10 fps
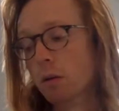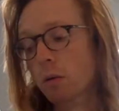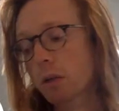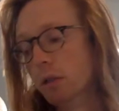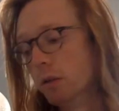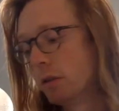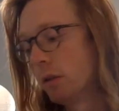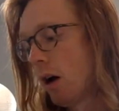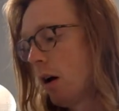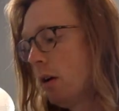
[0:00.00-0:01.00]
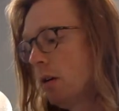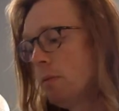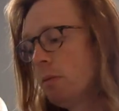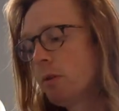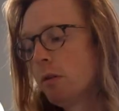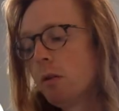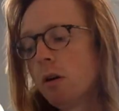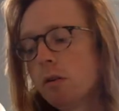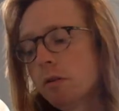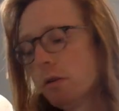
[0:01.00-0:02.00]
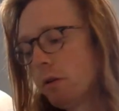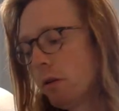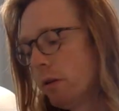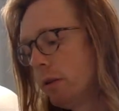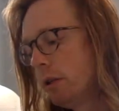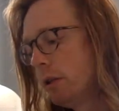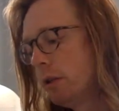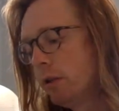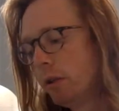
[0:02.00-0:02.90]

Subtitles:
When times are uncertain